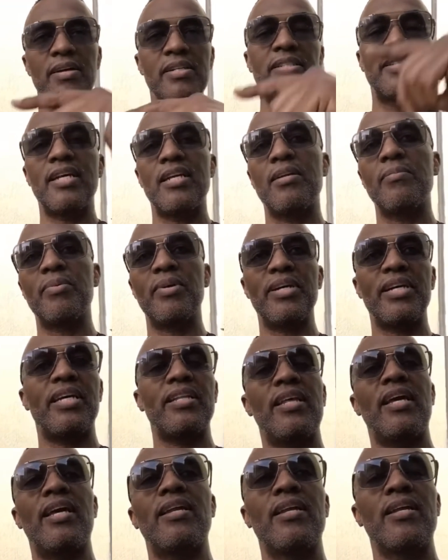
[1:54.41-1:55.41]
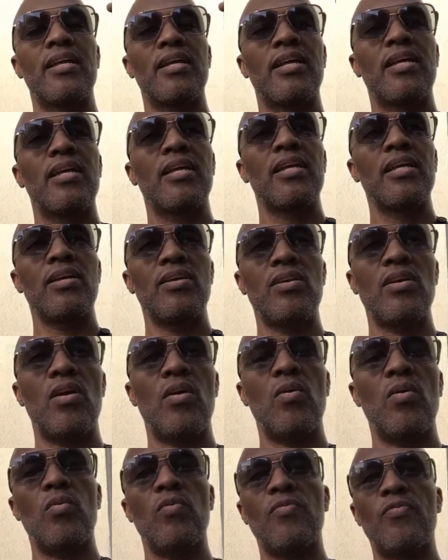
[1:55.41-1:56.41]
I was telling Boogie that, you
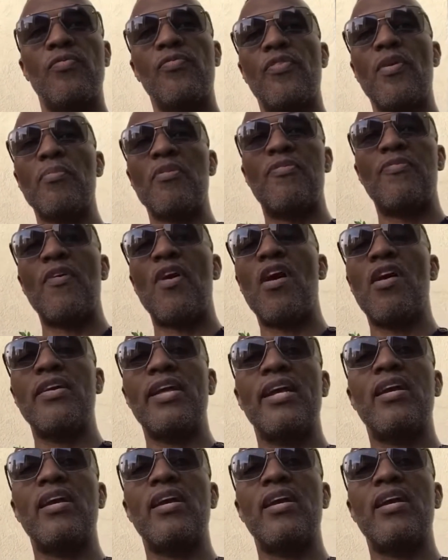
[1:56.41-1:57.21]
know, from afar